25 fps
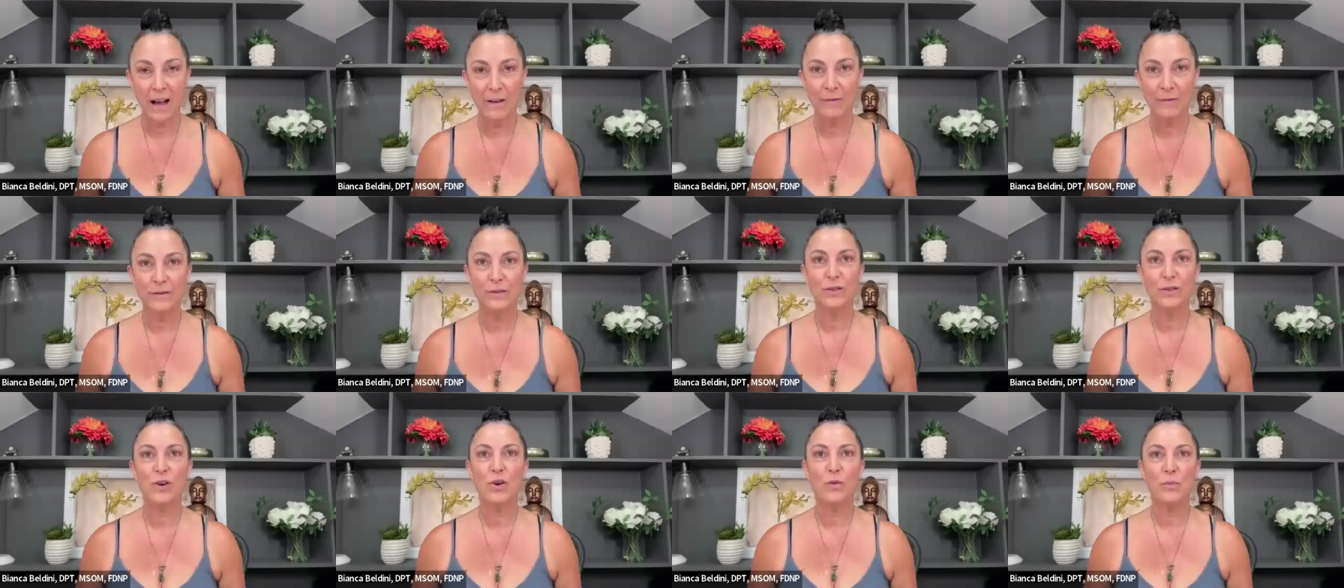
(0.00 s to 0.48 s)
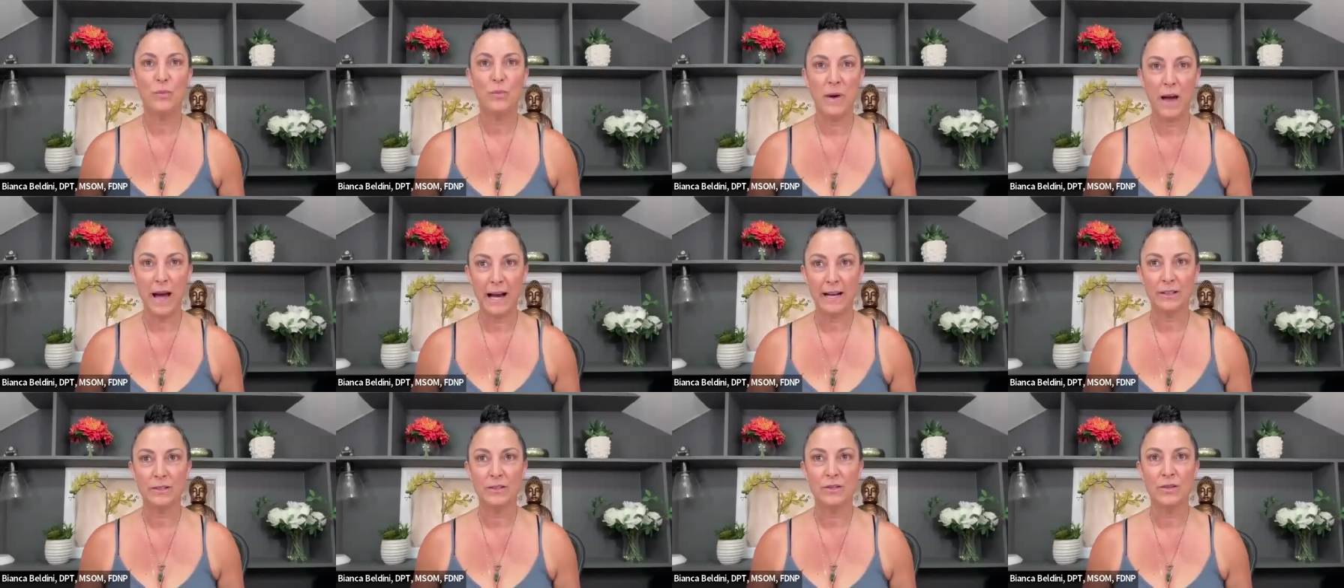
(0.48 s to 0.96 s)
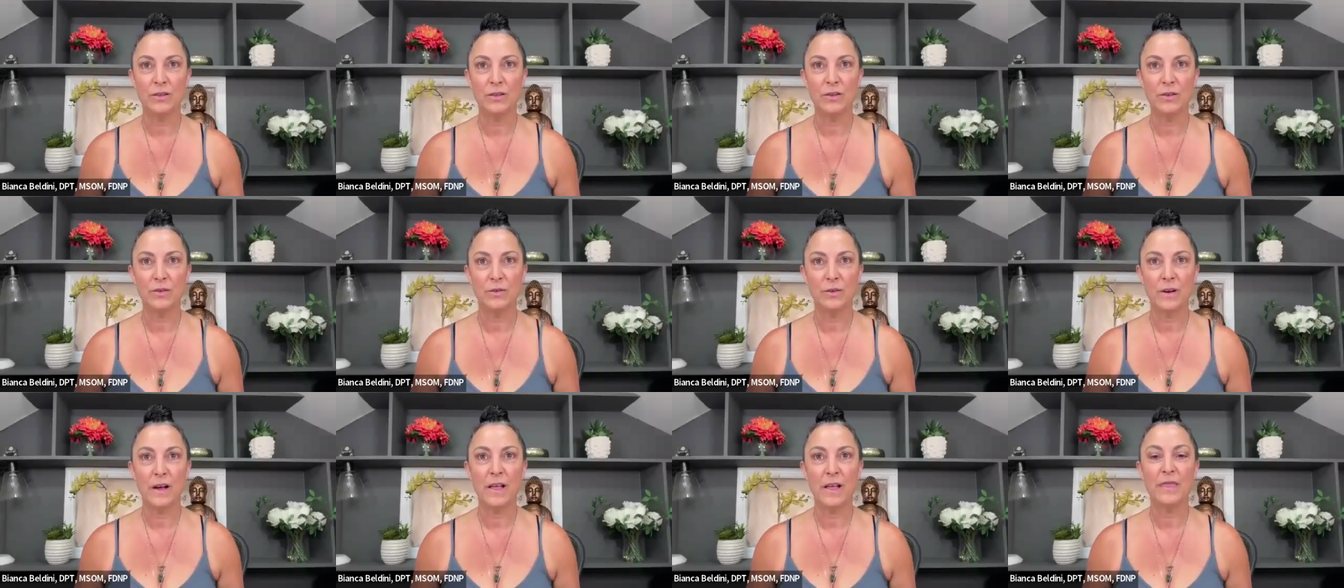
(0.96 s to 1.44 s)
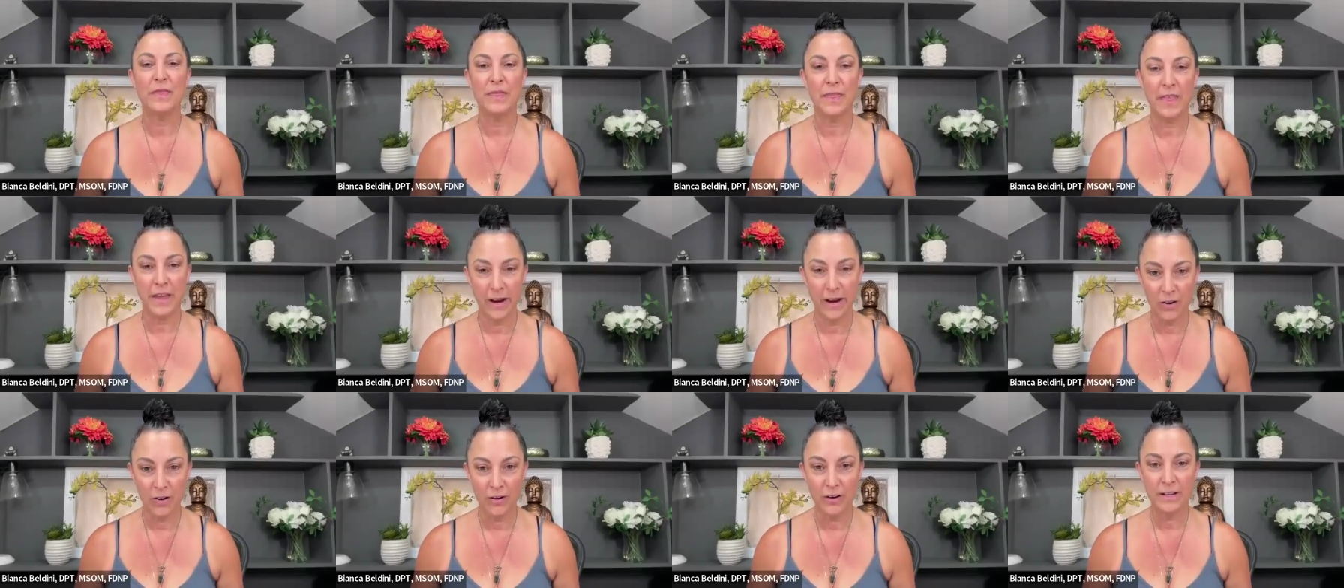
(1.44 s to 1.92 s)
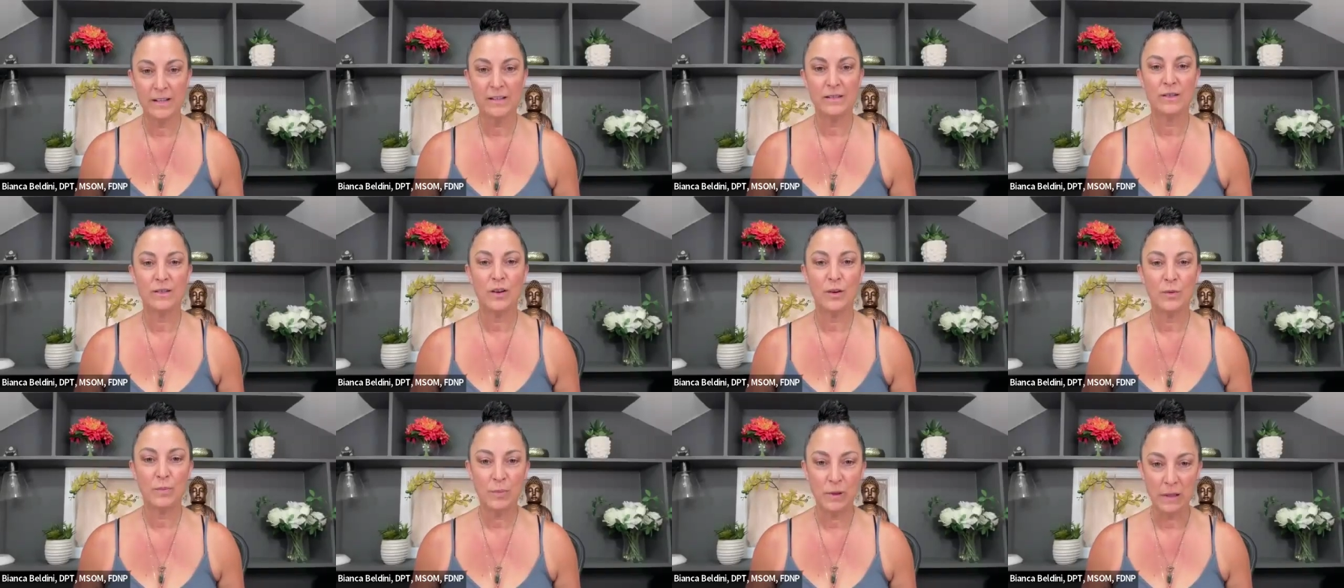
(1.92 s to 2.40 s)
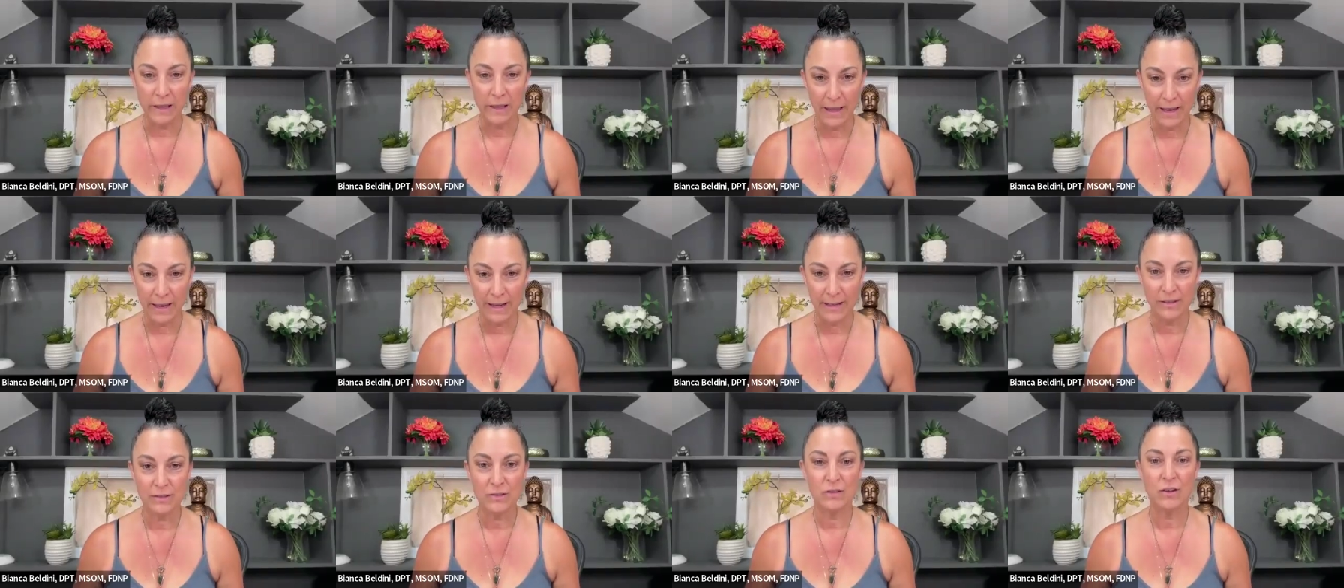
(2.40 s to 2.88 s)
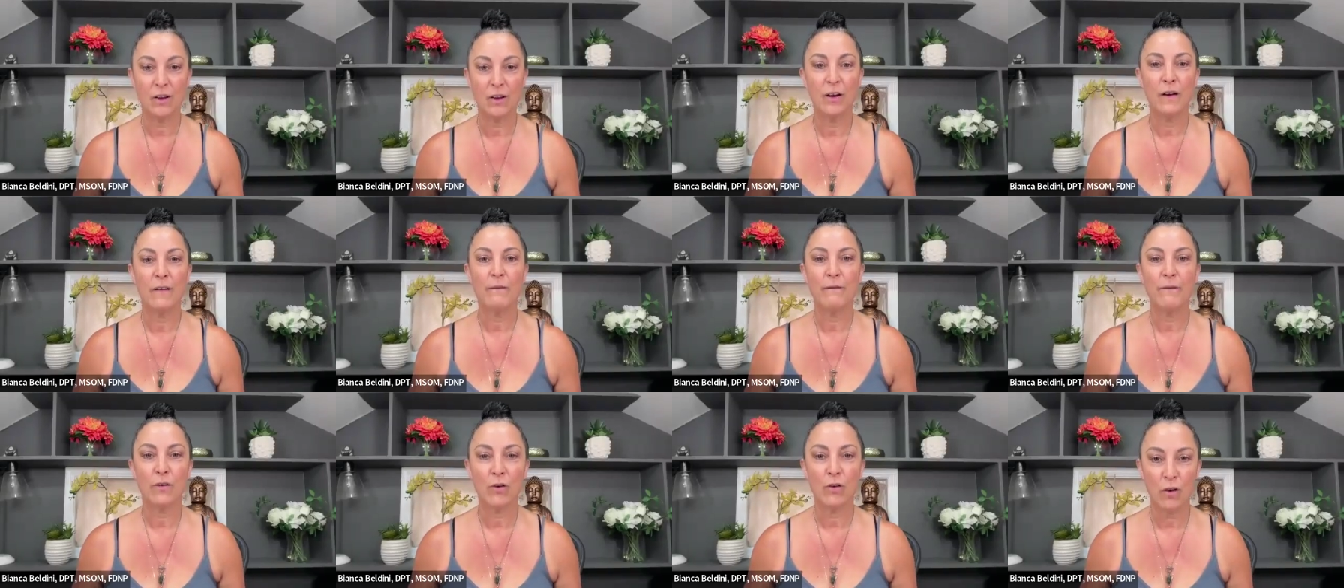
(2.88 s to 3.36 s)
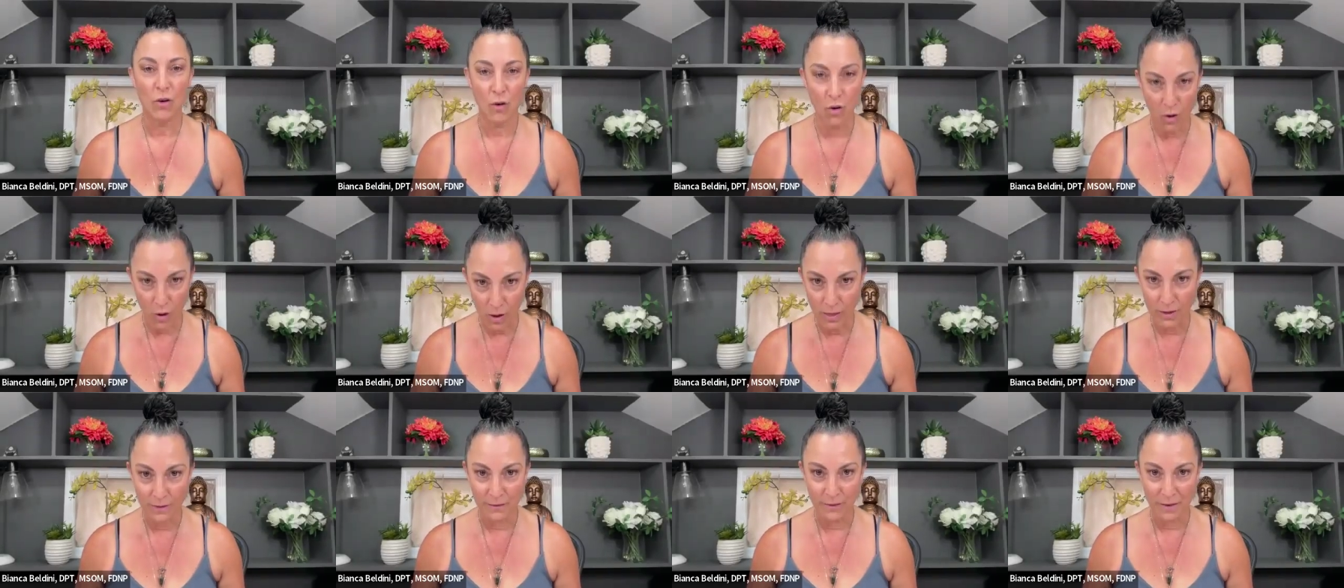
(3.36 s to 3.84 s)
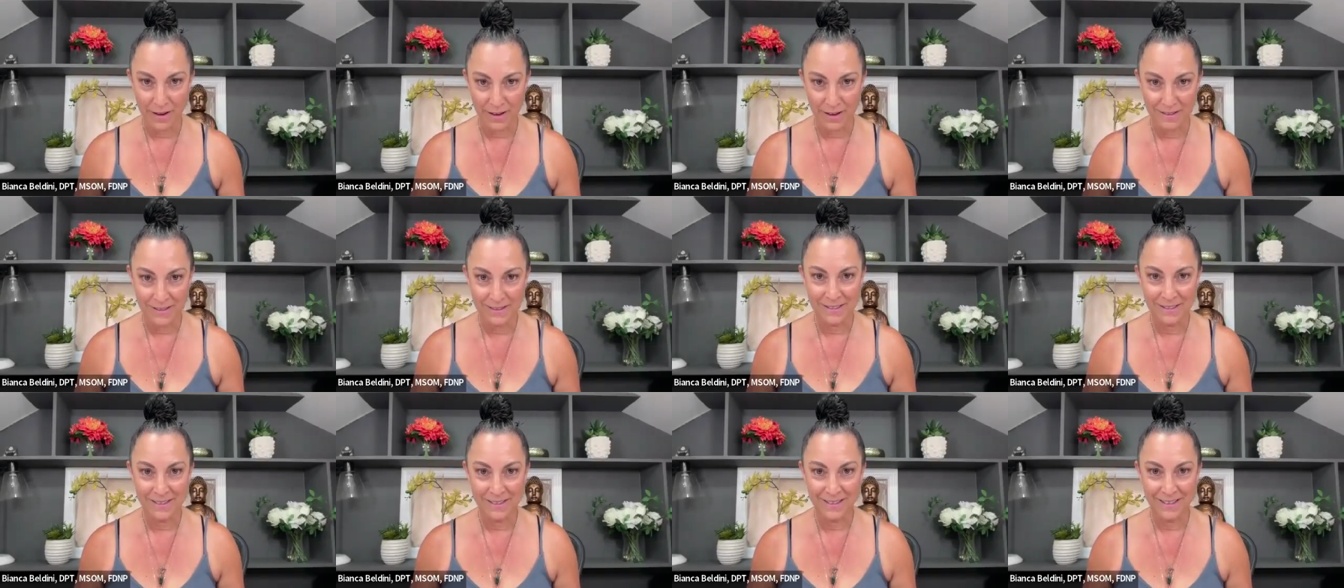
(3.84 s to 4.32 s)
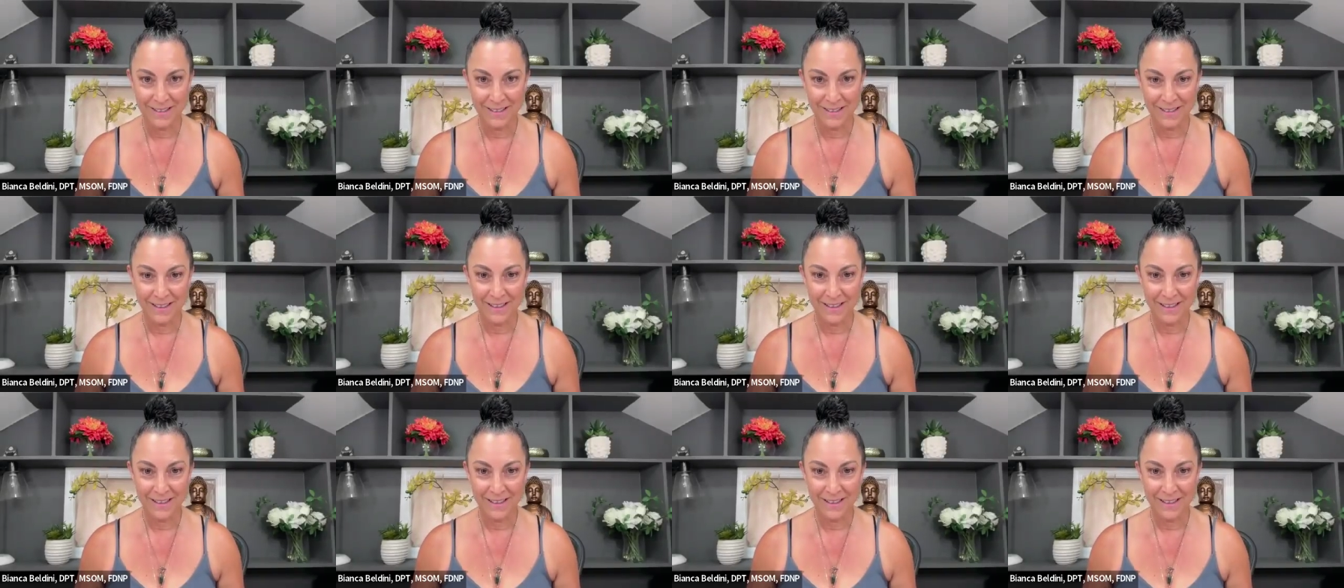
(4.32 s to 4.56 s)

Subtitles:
I have to go back to, there is a place for all of us.